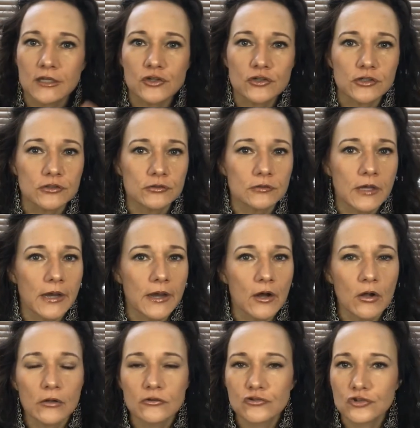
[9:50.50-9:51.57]
can
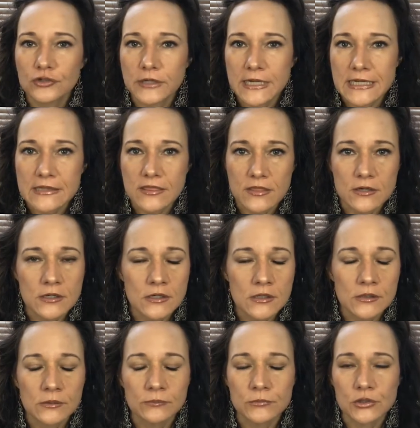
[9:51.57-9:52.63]
alternate
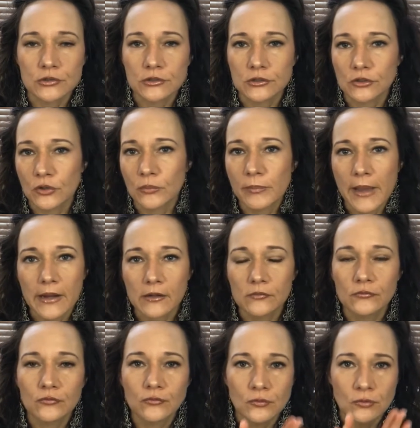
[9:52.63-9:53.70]
them, you can go back
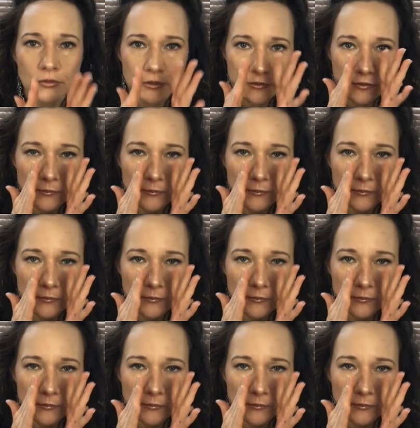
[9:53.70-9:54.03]
and forth,